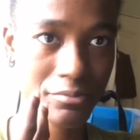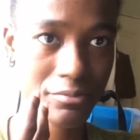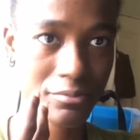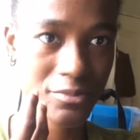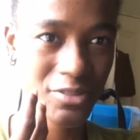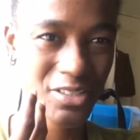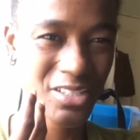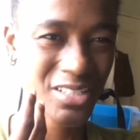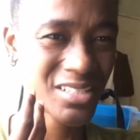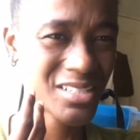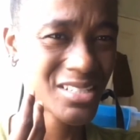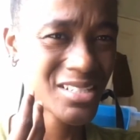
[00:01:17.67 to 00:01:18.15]

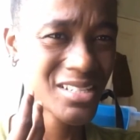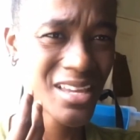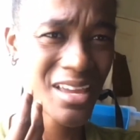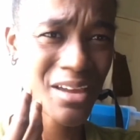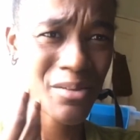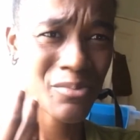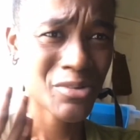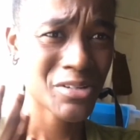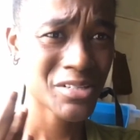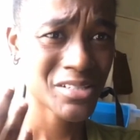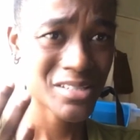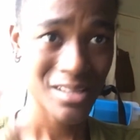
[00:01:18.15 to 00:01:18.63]
So this
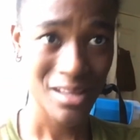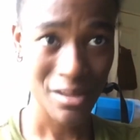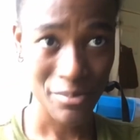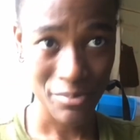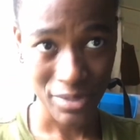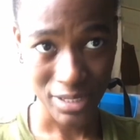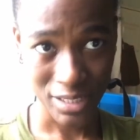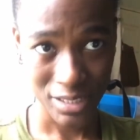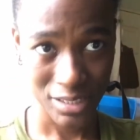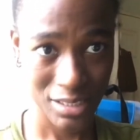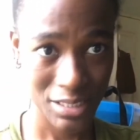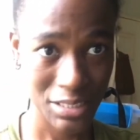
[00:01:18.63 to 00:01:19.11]
camera's a
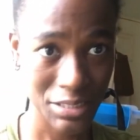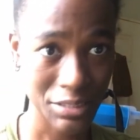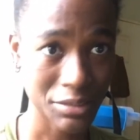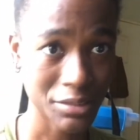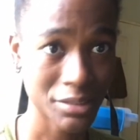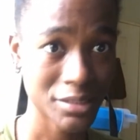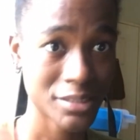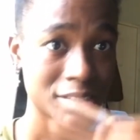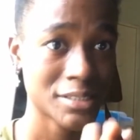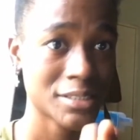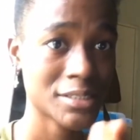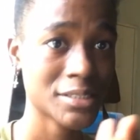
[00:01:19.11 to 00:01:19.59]
bit
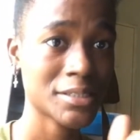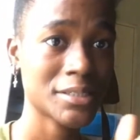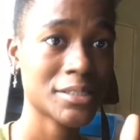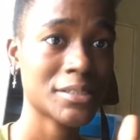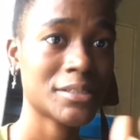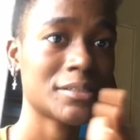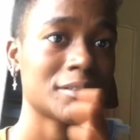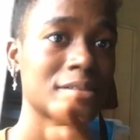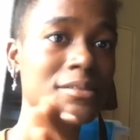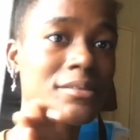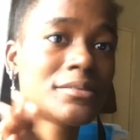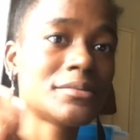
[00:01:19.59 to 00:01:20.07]

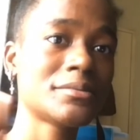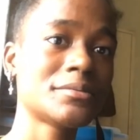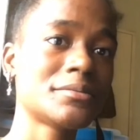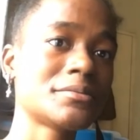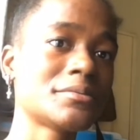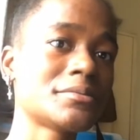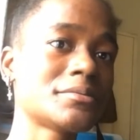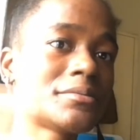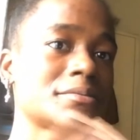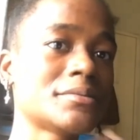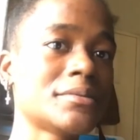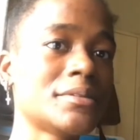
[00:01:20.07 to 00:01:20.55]
tilted.
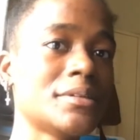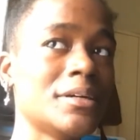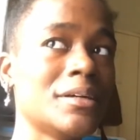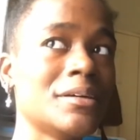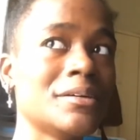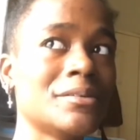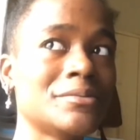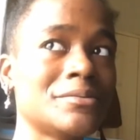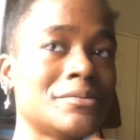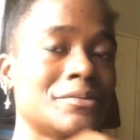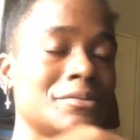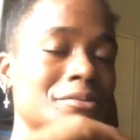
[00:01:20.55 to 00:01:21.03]
I
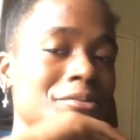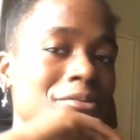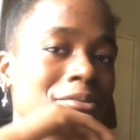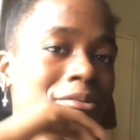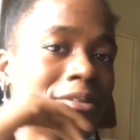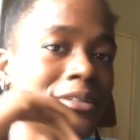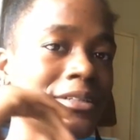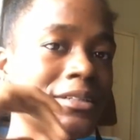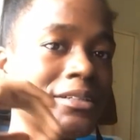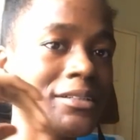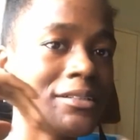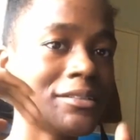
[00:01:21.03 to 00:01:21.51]
don't know
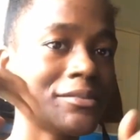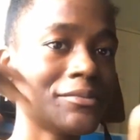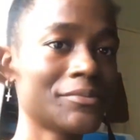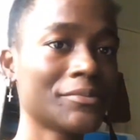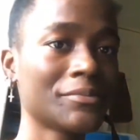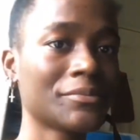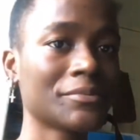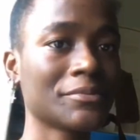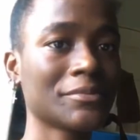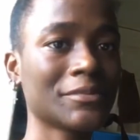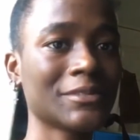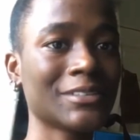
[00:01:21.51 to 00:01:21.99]
why,
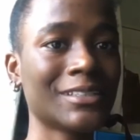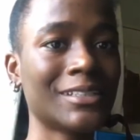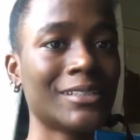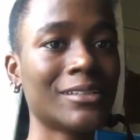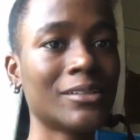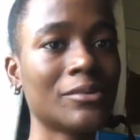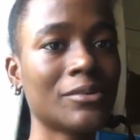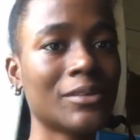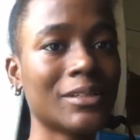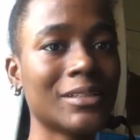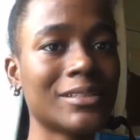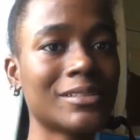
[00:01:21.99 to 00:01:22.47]

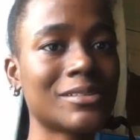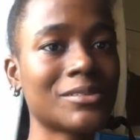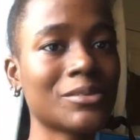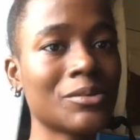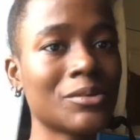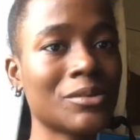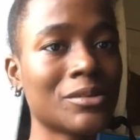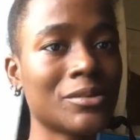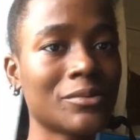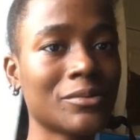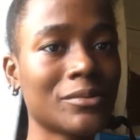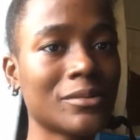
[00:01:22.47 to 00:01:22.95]
but it's the
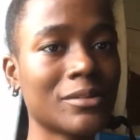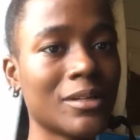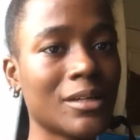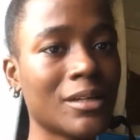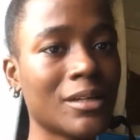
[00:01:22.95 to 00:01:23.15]
only one.